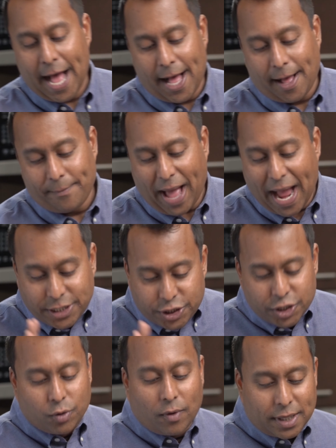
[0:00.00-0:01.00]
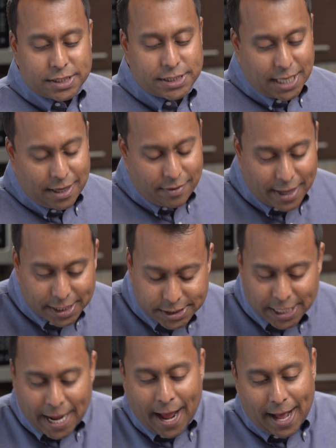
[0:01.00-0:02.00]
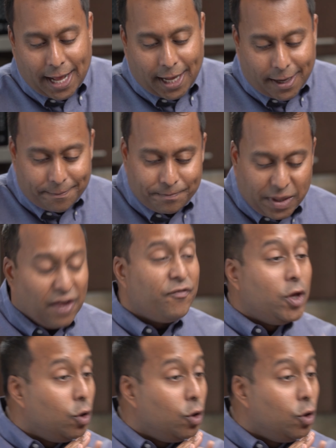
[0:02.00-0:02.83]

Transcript: I do want to say this. If